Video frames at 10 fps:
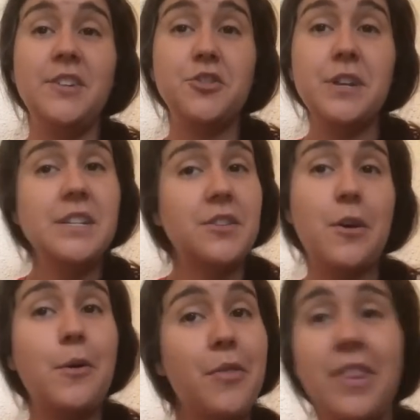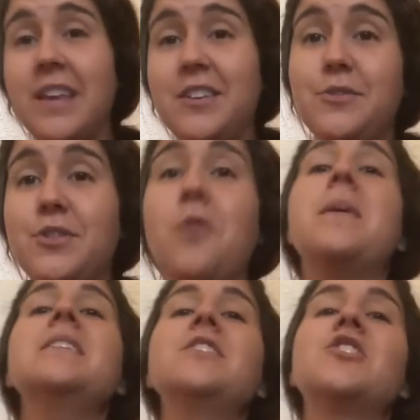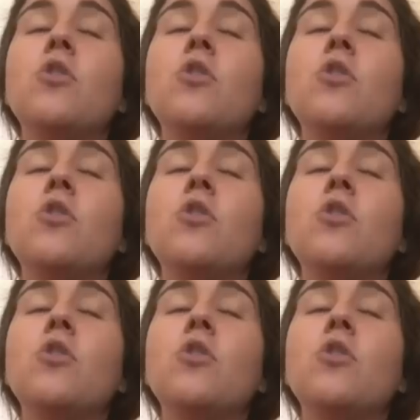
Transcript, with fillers: injury, so thank you so much.